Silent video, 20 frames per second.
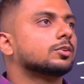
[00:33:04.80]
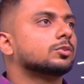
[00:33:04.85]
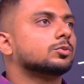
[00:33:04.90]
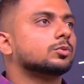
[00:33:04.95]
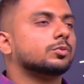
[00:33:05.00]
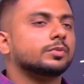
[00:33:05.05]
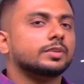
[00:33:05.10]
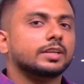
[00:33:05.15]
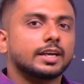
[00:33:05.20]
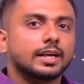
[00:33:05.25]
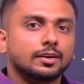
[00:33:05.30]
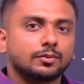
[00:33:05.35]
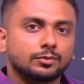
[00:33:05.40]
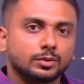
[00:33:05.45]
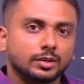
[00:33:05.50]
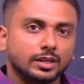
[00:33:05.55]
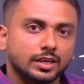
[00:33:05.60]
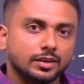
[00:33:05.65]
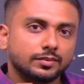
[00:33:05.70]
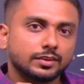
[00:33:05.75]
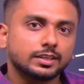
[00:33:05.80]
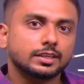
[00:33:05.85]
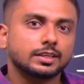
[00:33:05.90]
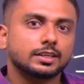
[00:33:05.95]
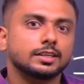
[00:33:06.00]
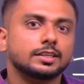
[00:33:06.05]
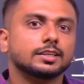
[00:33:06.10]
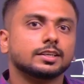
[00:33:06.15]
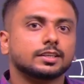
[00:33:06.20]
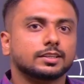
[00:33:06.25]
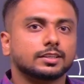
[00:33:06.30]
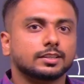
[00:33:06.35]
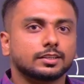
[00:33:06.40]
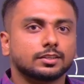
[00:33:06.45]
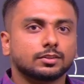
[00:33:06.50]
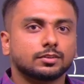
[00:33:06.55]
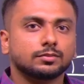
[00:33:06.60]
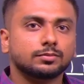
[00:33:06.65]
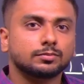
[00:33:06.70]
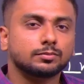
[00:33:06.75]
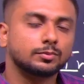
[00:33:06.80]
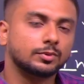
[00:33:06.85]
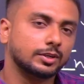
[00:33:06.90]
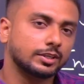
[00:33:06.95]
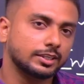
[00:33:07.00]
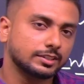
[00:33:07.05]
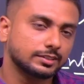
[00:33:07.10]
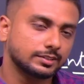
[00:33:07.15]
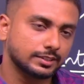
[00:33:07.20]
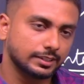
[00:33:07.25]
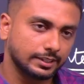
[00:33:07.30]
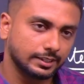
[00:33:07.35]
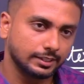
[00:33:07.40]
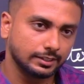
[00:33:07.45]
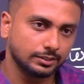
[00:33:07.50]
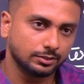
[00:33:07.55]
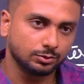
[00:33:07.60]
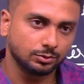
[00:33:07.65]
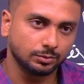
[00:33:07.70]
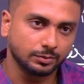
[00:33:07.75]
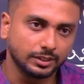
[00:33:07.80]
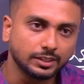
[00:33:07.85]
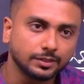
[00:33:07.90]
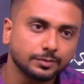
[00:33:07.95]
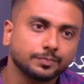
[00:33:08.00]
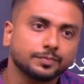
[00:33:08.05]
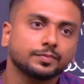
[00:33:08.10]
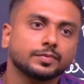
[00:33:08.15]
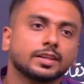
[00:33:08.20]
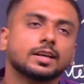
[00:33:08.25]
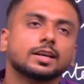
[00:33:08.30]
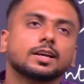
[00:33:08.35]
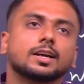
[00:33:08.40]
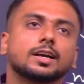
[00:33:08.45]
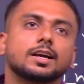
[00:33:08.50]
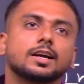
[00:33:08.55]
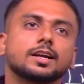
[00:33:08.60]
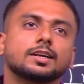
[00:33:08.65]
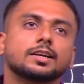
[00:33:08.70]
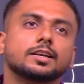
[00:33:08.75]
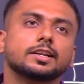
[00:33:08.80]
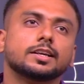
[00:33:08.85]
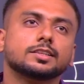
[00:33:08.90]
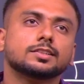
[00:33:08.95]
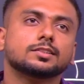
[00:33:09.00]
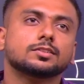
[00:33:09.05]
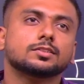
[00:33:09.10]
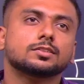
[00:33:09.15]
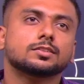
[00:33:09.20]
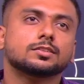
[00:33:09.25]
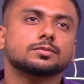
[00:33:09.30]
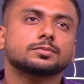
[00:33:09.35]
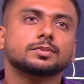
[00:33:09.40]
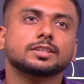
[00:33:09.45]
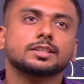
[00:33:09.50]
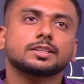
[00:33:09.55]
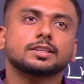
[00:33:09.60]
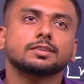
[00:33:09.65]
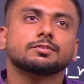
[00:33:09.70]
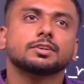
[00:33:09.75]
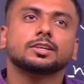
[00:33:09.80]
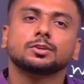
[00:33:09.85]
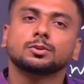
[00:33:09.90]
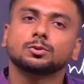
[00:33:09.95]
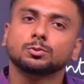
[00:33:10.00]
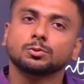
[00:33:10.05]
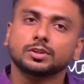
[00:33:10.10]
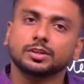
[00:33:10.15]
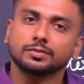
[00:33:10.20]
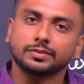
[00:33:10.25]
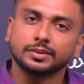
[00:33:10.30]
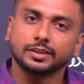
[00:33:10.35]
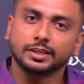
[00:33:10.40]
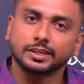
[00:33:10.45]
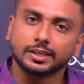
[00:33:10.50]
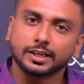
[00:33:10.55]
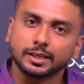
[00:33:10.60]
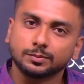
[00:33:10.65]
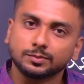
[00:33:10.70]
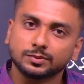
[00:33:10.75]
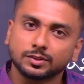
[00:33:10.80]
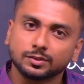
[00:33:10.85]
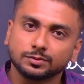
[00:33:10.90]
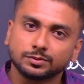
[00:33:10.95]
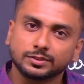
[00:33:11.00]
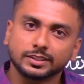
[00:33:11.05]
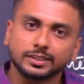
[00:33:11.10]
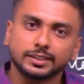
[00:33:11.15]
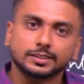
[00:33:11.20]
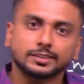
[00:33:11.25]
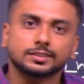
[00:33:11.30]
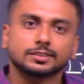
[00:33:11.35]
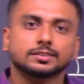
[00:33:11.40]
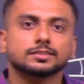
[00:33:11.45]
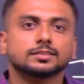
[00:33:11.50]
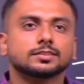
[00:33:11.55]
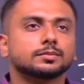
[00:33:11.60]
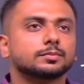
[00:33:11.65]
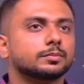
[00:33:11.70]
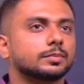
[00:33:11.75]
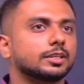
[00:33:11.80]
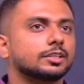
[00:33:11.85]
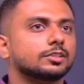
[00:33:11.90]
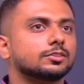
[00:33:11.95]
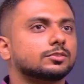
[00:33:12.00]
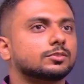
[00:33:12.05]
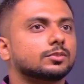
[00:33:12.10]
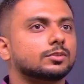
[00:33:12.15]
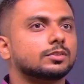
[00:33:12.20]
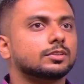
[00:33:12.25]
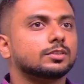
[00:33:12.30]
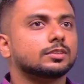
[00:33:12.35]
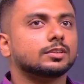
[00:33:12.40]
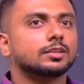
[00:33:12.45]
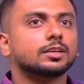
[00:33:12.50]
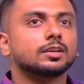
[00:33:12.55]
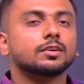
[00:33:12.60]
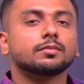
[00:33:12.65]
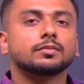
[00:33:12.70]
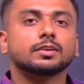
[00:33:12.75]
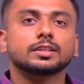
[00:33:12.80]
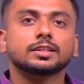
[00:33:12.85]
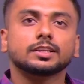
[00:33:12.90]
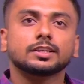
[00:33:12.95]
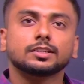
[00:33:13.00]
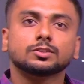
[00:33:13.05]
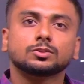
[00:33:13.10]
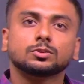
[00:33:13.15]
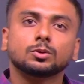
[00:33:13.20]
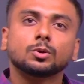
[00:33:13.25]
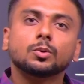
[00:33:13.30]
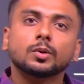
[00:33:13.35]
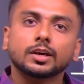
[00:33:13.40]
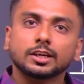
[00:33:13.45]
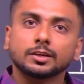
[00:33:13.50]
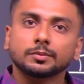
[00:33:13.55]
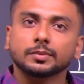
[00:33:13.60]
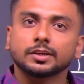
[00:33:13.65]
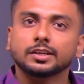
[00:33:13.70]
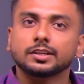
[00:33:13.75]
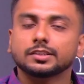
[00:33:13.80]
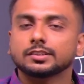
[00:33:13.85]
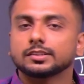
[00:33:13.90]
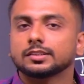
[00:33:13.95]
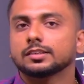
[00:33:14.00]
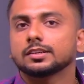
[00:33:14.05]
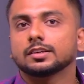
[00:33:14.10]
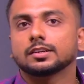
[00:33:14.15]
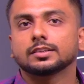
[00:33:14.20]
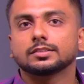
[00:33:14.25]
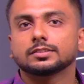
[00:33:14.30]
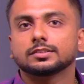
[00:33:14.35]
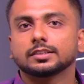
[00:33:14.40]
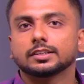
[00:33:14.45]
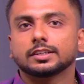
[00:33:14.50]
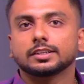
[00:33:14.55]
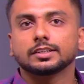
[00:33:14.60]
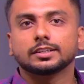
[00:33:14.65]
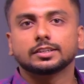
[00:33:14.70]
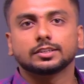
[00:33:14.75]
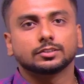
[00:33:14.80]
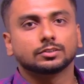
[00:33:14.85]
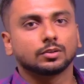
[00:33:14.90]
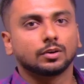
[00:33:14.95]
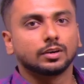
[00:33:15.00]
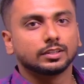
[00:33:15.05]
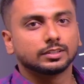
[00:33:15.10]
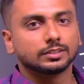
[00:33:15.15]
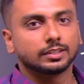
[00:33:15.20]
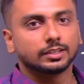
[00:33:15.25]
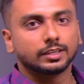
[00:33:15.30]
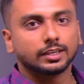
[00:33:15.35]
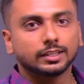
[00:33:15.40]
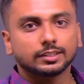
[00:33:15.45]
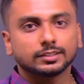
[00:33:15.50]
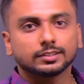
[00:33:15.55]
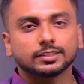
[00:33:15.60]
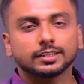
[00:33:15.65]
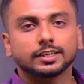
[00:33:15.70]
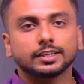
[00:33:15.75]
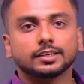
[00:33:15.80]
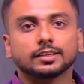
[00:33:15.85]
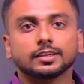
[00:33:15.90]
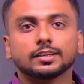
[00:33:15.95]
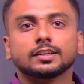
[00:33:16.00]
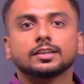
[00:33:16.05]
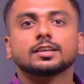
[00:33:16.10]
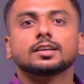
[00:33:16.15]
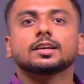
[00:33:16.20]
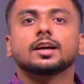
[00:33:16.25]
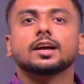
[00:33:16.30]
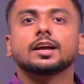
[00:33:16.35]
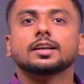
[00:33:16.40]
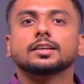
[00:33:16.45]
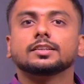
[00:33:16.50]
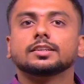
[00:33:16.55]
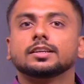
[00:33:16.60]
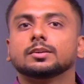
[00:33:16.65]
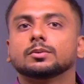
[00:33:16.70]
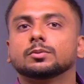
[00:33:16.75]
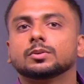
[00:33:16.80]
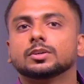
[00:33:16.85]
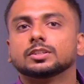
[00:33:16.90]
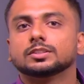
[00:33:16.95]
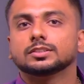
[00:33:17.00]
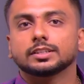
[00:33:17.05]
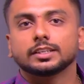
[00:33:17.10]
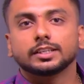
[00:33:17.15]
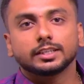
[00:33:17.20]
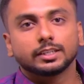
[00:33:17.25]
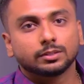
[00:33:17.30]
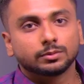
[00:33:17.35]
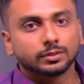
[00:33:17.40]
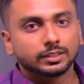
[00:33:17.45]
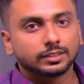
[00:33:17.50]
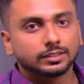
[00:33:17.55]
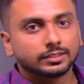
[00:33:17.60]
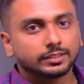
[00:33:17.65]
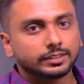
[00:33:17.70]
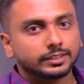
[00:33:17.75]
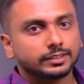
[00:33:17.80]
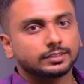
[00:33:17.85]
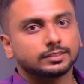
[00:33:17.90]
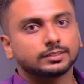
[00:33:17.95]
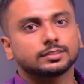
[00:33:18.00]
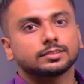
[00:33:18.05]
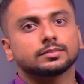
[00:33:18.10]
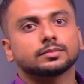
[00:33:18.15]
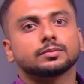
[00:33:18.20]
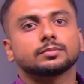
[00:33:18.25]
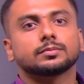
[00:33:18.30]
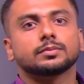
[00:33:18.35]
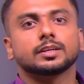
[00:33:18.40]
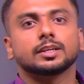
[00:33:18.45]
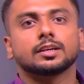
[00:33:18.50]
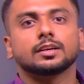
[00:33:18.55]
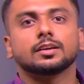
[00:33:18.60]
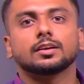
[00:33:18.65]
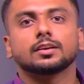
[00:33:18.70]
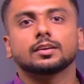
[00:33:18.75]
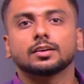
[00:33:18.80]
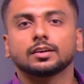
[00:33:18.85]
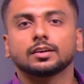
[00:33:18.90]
So we have to have a clear cut of what a set is to be. And next we went to different types of sets based on when there is no element in a set, it is called as a null set, and there was equal sets. When